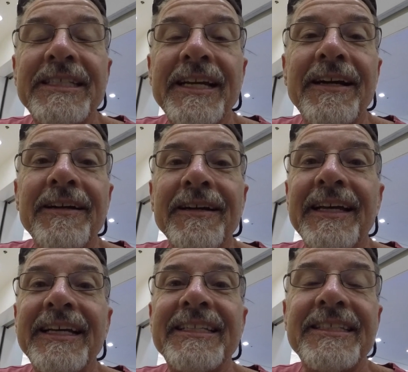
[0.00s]
here,
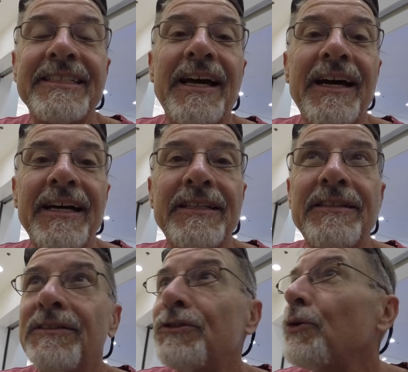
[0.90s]
it's
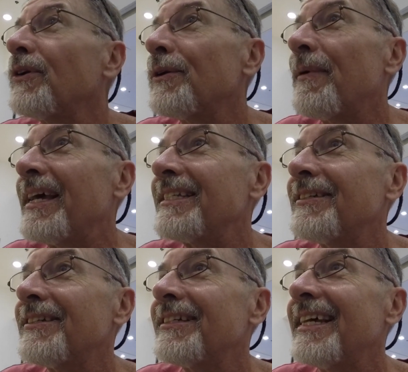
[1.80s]
200
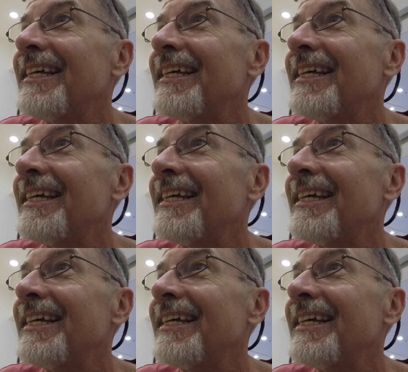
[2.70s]
pesos, you said?